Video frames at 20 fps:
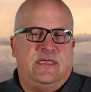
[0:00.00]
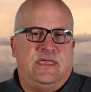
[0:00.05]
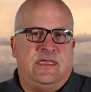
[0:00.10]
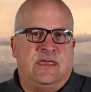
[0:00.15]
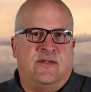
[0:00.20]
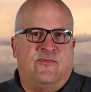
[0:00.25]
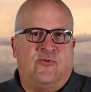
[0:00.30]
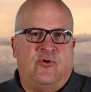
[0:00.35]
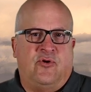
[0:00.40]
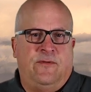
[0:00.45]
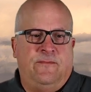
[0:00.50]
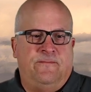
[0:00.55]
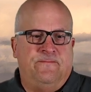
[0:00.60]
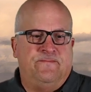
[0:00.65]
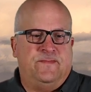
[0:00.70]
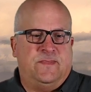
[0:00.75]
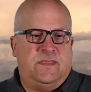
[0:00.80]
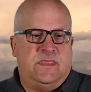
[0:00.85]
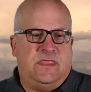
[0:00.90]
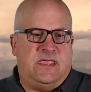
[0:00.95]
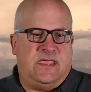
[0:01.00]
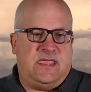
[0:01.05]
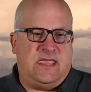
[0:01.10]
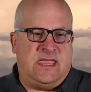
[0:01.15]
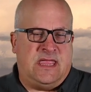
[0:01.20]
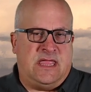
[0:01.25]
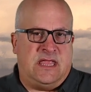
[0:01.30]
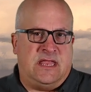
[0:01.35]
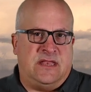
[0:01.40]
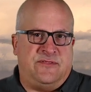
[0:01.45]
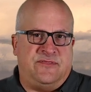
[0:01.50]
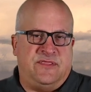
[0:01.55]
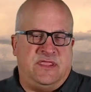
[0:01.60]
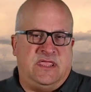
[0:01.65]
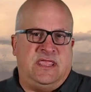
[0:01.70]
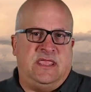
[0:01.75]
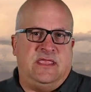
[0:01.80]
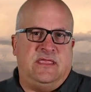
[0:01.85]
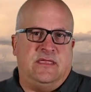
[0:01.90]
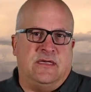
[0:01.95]
interval, and
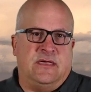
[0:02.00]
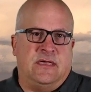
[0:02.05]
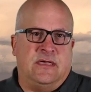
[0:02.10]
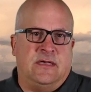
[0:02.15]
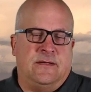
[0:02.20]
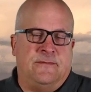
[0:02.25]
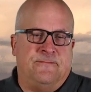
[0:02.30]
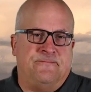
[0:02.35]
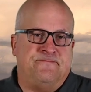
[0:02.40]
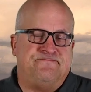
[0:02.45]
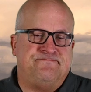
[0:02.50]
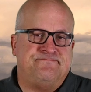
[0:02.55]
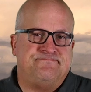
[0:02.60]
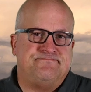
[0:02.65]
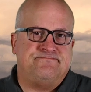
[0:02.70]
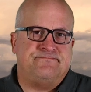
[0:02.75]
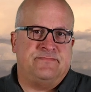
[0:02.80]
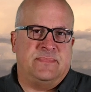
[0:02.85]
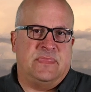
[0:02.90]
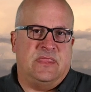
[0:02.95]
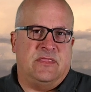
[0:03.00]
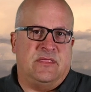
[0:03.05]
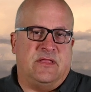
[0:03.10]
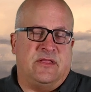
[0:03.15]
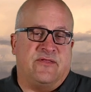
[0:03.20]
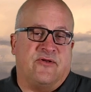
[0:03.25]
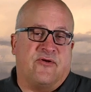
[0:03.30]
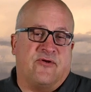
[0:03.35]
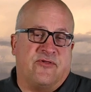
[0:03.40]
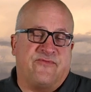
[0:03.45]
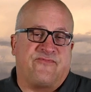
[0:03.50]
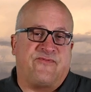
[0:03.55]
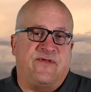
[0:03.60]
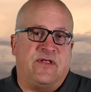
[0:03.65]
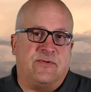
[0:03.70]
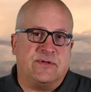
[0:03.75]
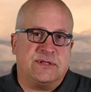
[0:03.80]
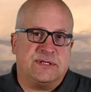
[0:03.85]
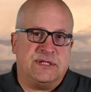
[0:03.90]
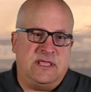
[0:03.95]
the, um, or the
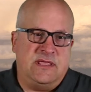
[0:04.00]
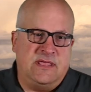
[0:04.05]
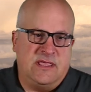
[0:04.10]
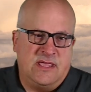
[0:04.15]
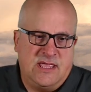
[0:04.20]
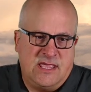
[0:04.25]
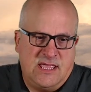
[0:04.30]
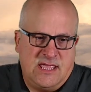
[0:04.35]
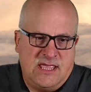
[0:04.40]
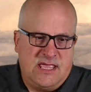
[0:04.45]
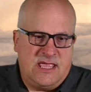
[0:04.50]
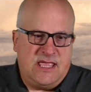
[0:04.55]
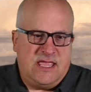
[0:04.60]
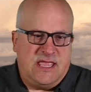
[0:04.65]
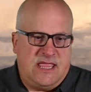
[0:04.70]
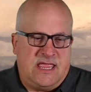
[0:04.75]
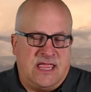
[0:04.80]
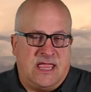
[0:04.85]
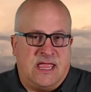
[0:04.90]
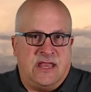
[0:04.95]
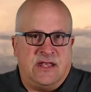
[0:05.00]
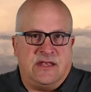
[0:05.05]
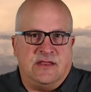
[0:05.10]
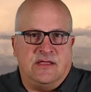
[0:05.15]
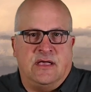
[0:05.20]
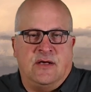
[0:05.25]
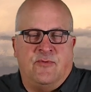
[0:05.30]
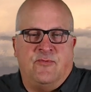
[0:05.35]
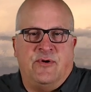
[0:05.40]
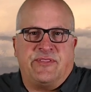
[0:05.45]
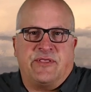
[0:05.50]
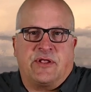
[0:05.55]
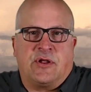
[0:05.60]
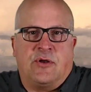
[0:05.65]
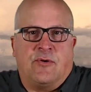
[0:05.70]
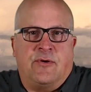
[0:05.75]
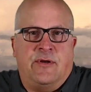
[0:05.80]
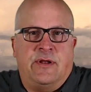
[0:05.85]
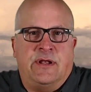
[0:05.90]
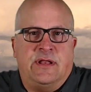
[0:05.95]
frequency and uh, what the
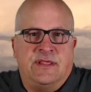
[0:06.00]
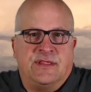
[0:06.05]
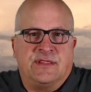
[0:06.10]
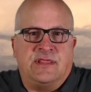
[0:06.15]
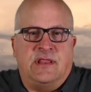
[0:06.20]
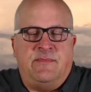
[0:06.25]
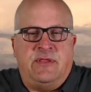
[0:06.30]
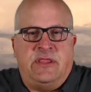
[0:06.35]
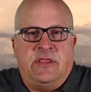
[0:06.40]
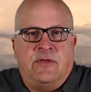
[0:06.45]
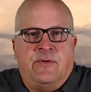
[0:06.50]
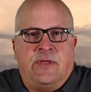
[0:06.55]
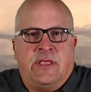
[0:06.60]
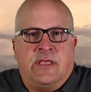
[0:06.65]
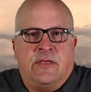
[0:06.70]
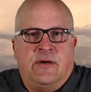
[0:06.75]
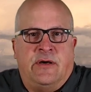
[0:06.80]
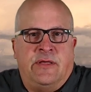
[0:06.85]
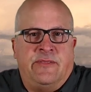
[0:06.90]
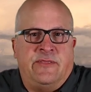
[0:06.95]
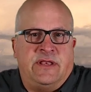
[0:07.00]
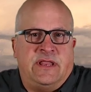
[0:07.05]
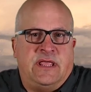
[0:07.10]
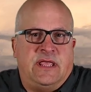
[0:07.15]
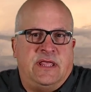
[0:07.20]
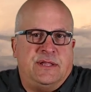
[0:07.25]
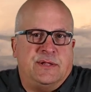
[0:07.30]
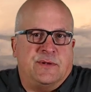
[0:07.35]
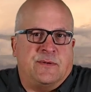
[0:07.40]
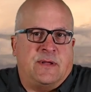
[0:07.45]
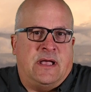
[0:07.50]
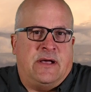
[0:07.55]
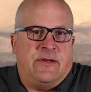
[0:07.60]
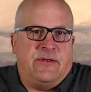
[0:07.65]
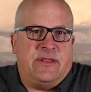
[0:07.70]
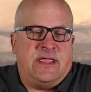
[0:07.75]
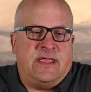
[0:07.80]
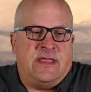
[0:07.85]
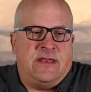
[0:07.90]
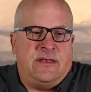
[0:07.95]
current is going to be doing on the days you're
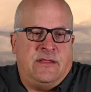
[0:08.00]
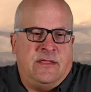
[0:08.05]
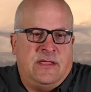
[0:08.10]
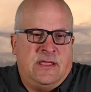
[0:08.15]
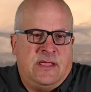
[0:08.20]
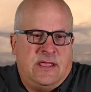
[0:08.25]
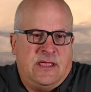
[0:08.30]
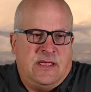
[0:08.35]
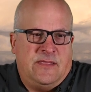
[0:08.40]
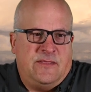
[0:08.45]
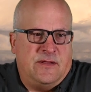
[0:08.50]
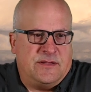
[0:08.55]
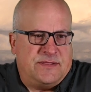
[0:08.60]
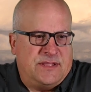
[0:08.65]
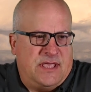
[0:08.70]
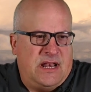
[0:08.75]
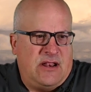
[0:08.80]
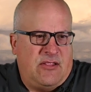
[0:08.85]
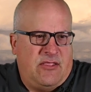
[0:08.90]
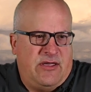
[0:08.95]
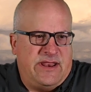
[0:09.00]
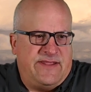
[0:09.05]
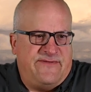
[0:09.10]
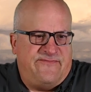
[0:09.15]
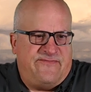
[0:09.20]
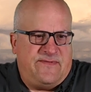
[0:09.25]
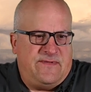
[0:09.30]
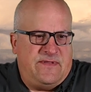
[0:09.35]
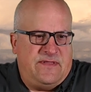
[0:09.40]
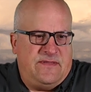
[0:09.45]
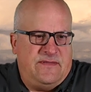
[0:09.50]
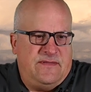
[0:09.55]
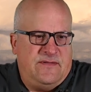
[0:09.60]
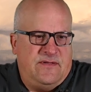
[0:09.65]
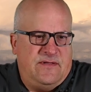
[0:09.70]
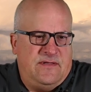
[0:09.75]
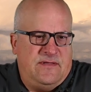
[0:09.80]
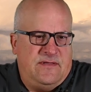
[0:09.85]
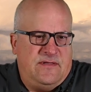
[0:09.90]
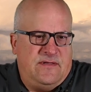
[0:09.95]
out. And there's not a lot of
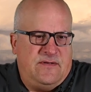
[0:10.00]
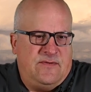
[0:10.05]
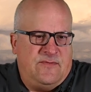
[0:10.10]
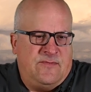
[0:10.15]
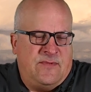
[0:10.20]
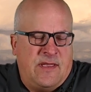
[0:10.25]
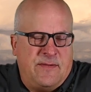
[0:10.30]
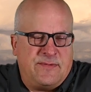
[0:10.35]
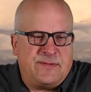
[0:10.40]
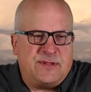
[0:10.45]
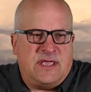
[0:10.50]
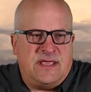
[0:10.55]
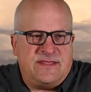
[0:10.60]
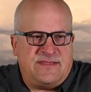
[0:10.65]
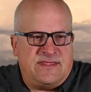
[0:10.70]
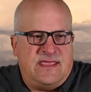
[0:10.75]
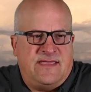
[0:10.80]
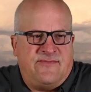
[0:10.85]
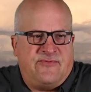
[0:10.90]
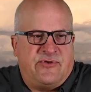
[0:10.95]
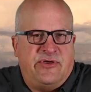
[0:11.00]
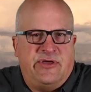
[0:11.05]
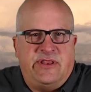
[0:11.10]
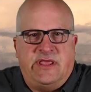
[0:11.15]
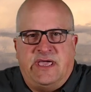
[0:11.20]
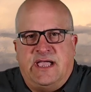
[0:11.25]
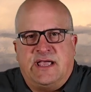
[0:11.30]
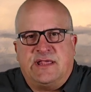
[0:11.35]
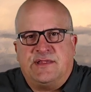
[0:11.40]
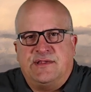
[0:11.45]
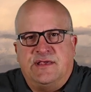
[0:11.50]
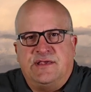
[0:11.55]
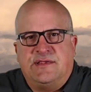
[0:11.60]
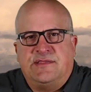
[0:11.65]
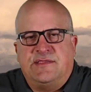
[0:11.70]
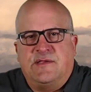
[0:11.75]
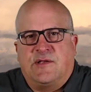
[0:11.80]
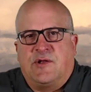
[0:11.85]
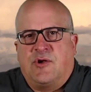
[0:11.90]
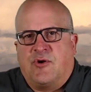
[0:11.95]
websites that have good
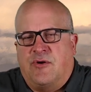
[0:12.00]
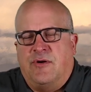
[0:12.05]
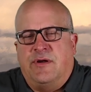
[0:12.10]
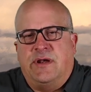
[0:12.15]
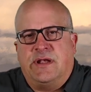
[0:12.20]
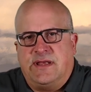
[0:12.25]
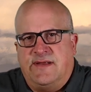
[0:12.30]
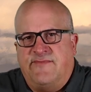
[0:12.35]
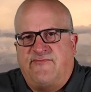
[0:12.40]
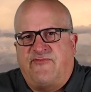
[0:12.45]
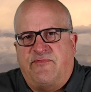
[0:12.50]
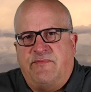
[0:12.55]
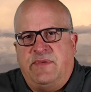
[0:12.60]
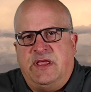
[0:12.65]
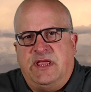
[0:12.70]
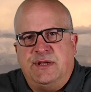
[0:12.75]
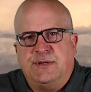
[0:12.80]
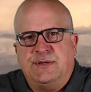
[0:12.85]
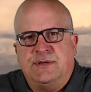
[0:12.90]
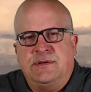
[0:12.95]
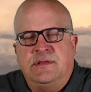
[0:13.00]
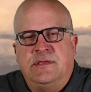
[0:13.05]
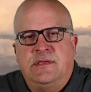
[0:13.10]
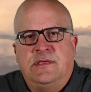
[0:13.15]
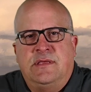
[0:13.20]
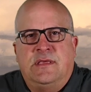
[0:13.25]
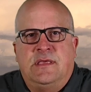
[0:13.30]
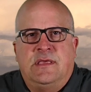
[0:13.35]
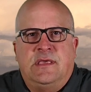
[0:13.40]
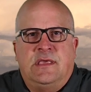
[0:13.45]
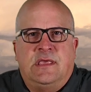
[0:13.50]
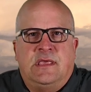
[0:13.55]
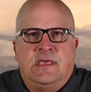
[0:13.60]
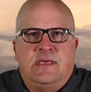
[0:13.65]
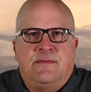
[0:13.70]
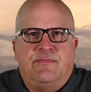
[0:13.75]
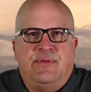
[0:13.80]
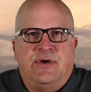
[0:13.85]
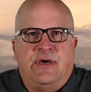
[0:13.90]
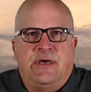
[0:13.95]
access to current information,
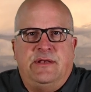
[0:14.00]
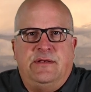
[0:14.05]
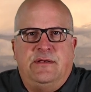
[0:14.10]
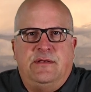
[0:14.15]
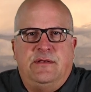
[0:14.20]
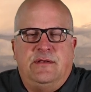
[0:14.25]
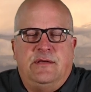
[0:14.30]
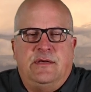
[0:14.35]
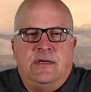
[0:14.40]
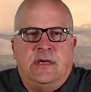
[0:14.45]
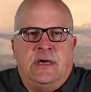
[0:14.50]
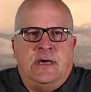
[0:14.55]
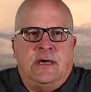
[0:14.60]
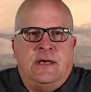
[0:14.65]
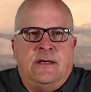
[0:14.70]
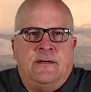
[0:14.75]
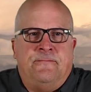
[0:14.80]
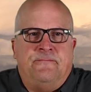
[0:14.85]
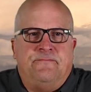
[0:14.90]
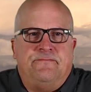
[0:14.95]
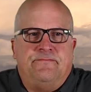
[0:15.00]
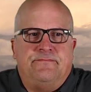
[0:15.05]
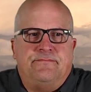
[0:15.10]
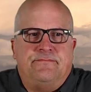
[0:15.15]
but uh,